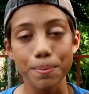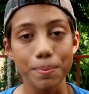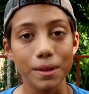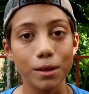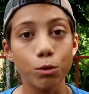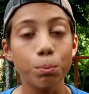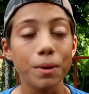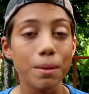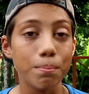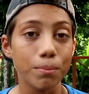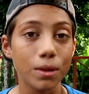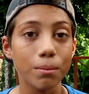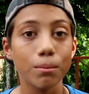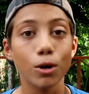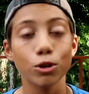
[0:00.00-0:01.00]
it will be
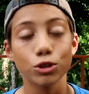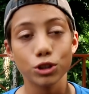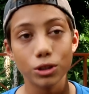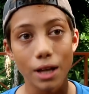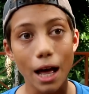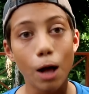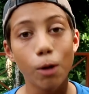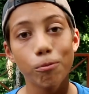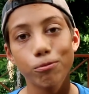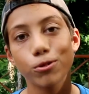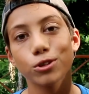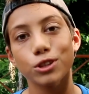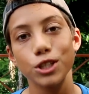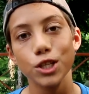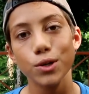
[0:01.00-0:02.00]
the most
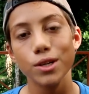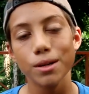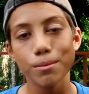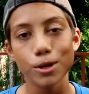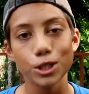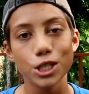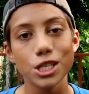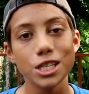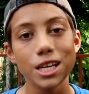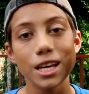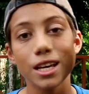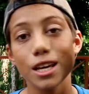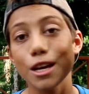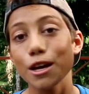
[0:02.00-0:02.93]
helpful to you in an emergency.